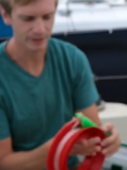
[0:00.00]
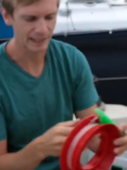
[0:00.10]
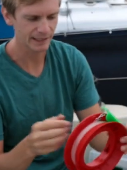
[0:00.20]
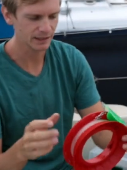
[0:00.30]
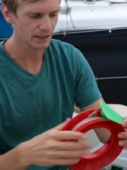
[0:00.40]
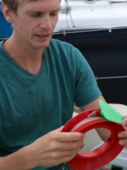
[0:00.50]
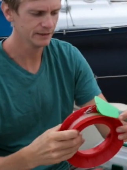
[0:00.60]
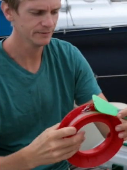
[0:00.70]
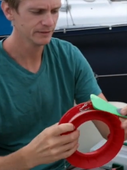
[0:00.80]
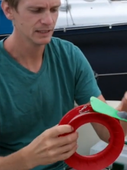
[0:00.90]
on a hand
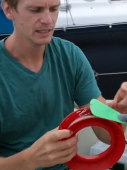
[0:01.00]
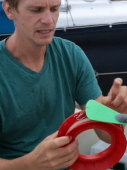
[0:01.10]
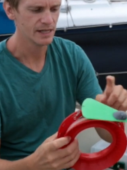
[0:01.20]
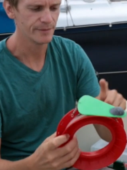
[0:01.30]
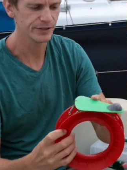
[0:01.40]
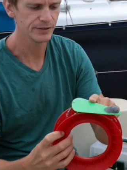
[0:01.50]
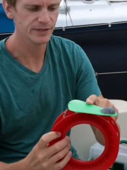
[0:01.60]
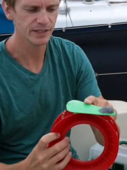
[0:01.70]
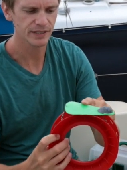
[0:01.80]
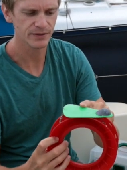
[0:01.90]
line, and we
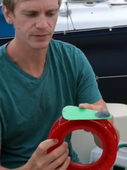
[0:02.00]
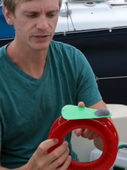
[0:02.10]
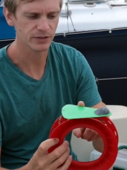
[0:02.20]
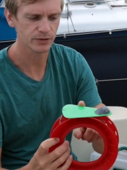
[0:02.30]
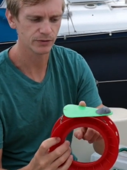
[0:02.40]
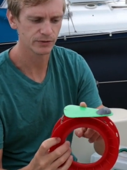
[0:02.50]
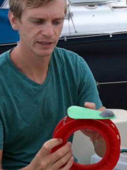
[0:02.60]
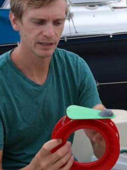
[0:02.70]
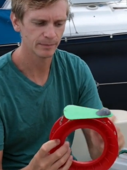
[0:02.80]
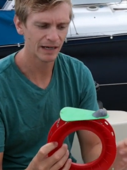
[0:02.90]
use this, which is
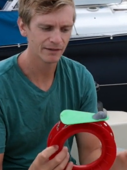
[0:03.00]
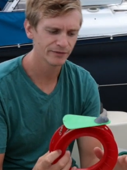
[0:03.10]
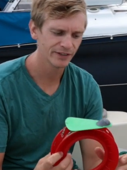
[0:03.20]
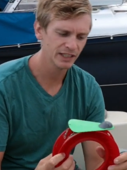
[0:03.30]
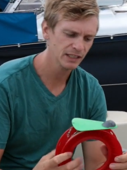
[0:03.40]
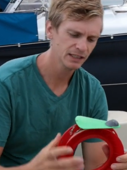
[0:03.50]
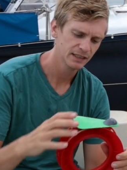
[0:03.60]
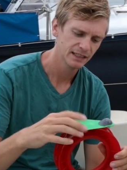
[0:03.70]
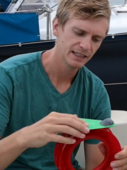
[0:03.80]
called a paravane.